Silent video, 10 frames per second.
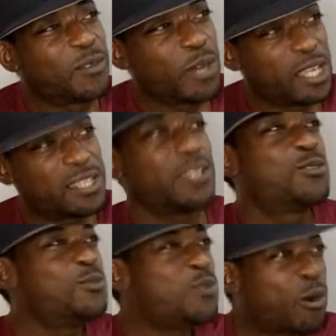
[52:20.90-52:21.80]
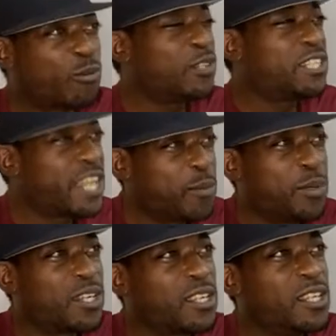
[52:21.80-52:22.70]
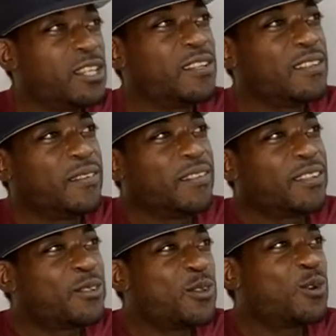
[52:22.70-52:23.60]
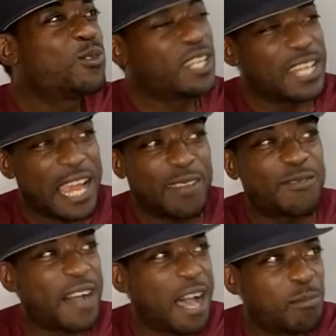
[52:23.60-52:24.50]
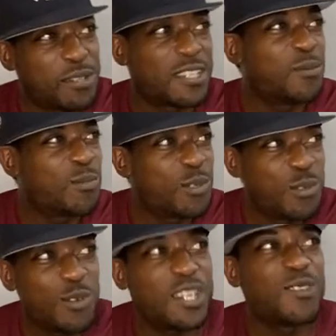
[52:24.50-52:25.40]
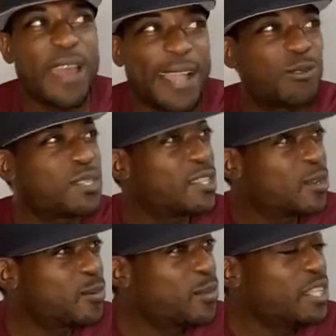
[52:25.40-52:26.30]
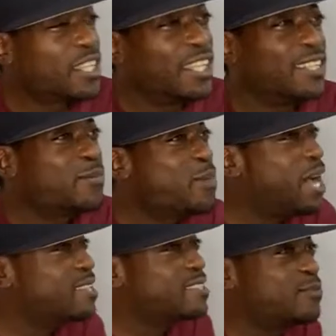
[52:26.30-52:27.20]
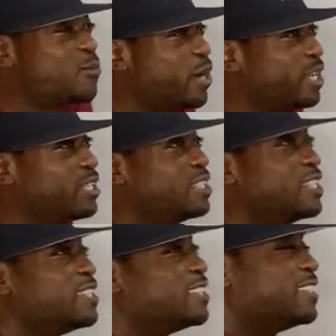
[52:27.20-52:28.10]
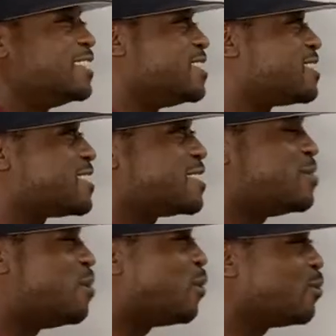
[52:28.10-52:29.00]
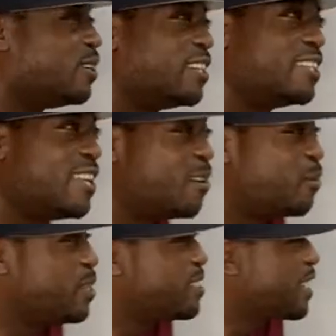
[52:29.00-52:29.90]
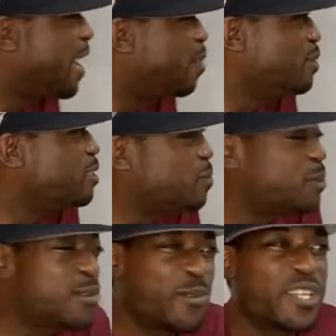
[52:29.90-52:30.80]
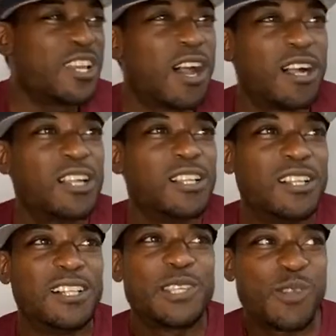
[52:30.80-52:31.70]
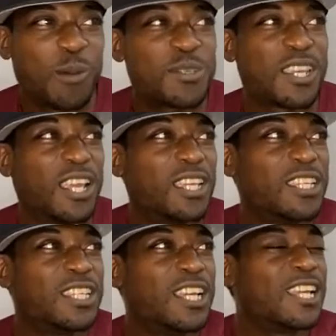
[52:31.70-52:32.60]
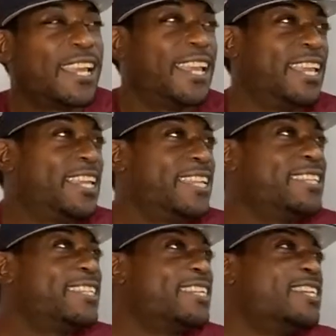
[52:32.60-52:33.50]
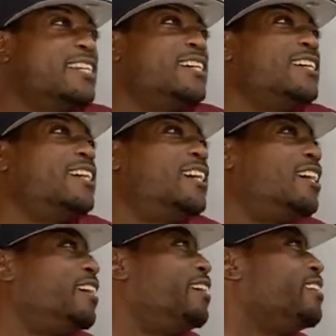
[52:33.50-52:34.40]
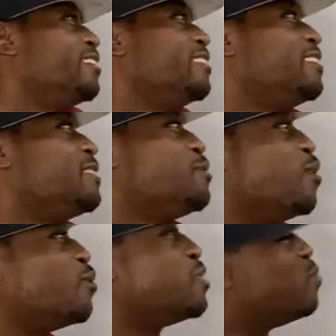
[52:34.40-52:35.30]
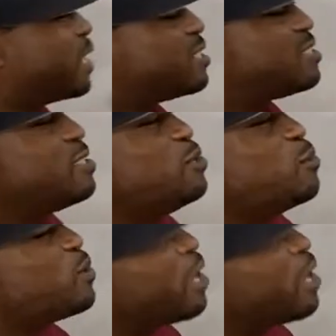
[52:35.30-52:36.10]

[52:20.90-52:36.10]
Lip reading: right, that from the neighborhood, they're not a 5%, but you interact with them in a positive way. It's, love, peace, and happiness between y'all. You know what I'm saying? And, you might see you be